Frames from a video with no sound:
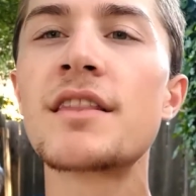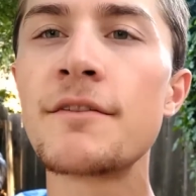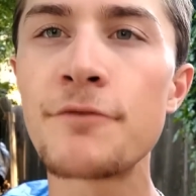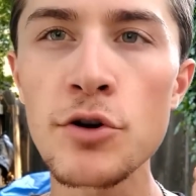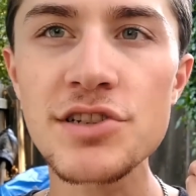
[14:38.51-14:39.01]

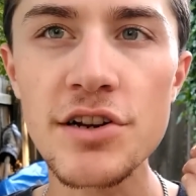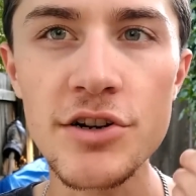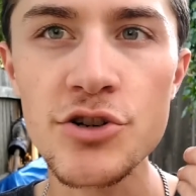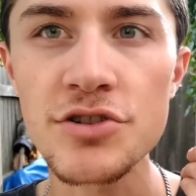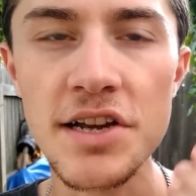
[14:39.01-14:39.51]
the first
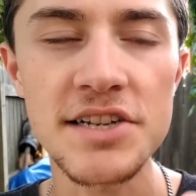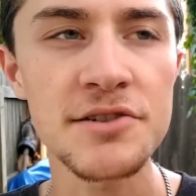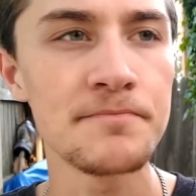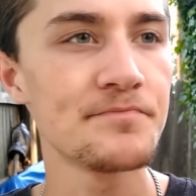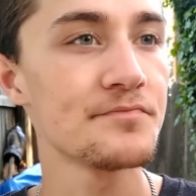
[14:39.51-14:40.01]
initial
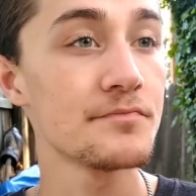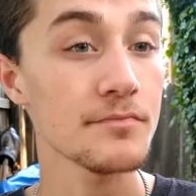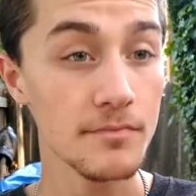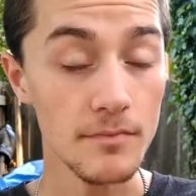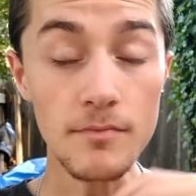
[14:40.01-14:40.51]
taste
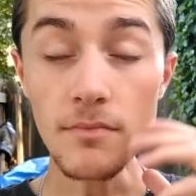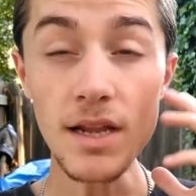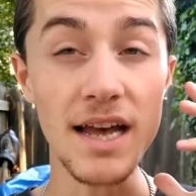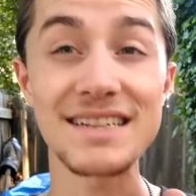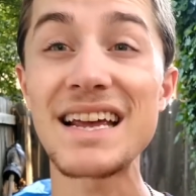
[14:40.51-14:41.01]

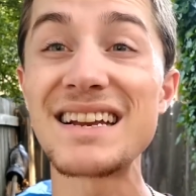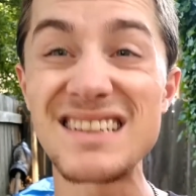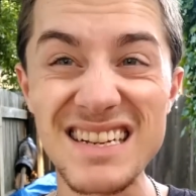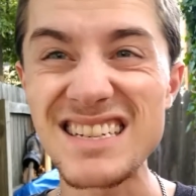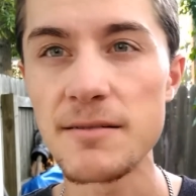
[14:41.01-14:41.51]
has a
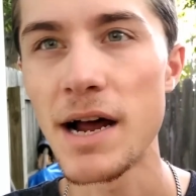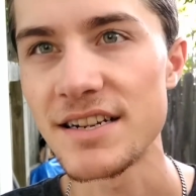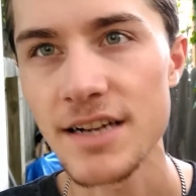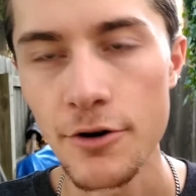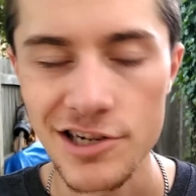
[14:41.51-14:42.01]
decent amount
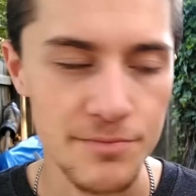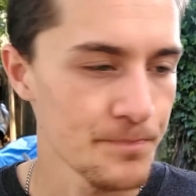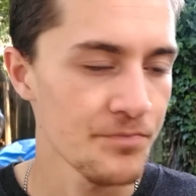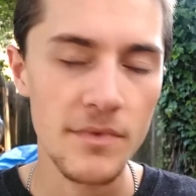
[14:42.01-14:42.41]
of sourness.